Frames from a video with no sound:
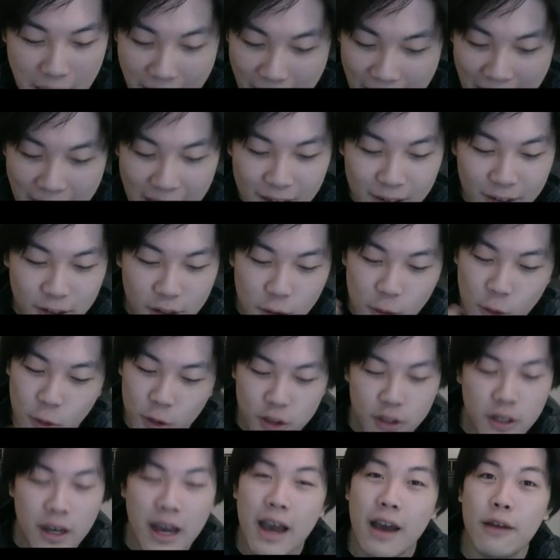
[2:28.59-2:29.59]
And you
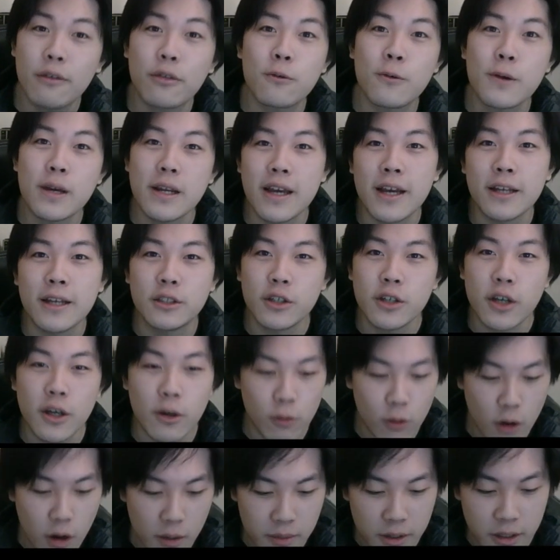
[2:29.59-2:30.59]
also have 3-day 2-year
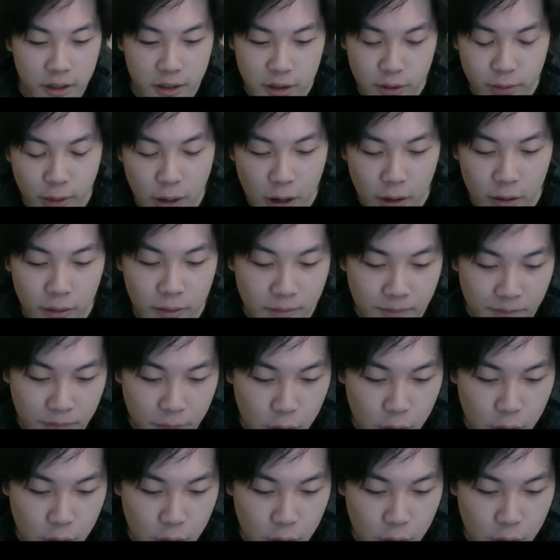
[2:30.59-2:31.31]
Robin as well,